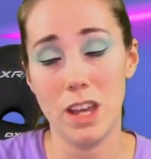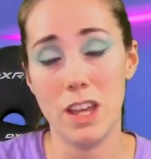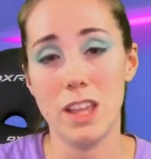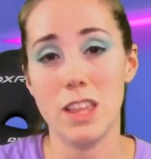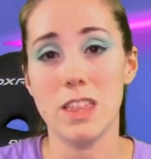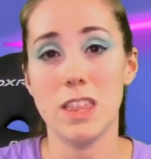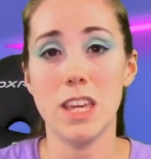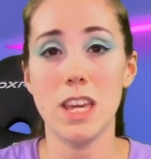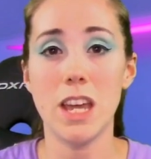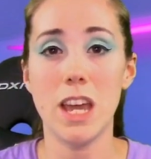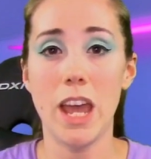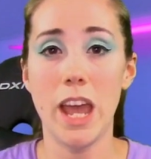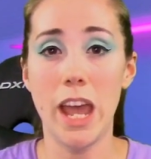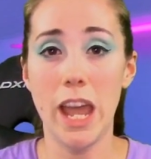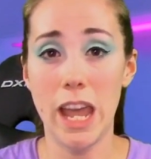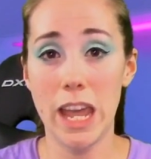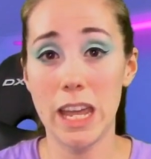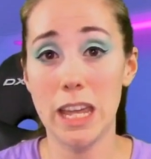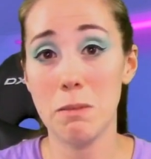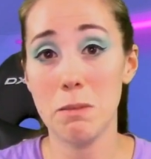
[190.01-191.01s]
The
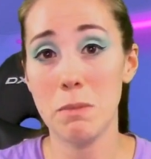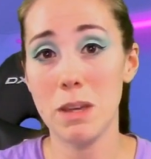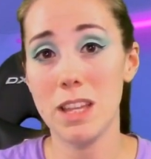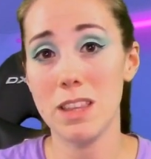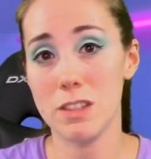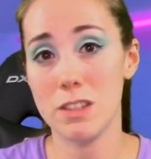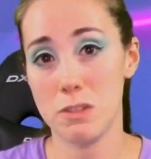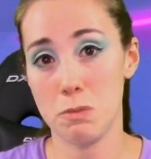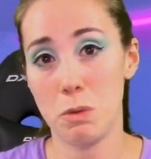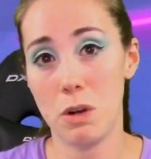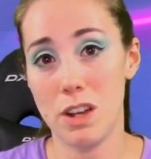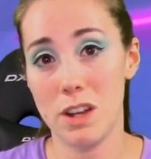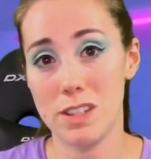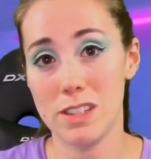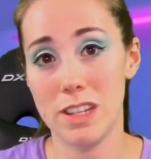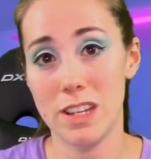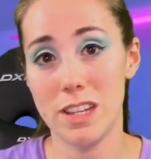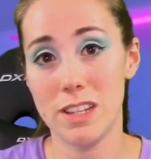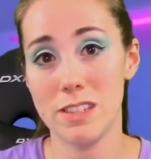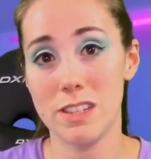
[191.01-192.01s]
aim in this
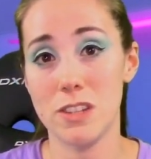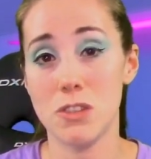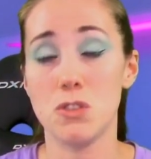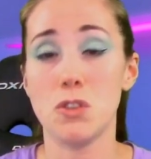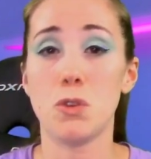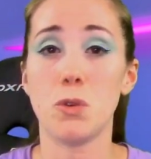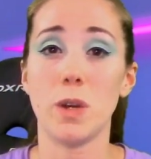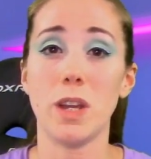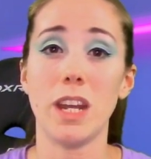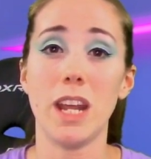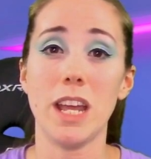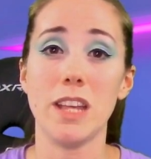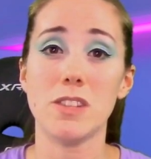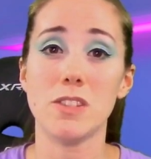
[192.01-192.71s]
process is to create a